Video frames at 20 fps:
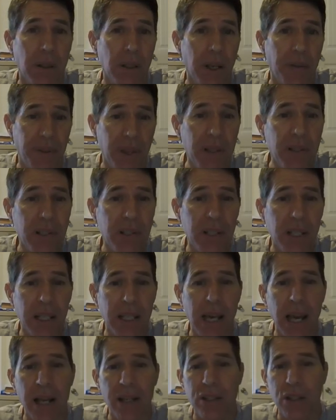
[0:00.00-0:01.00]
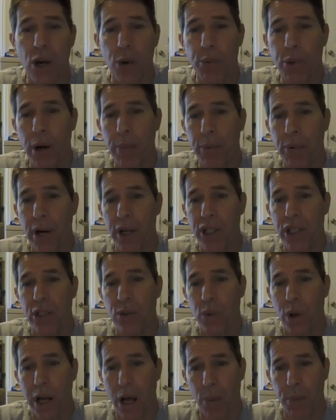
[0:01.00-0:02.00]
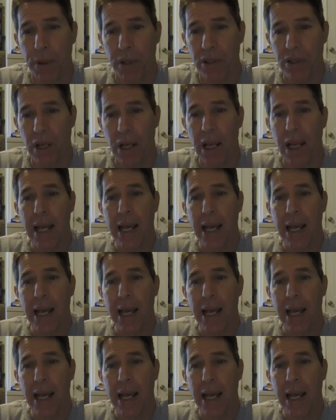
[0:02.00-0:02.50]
If this is the case, no preparations will help us.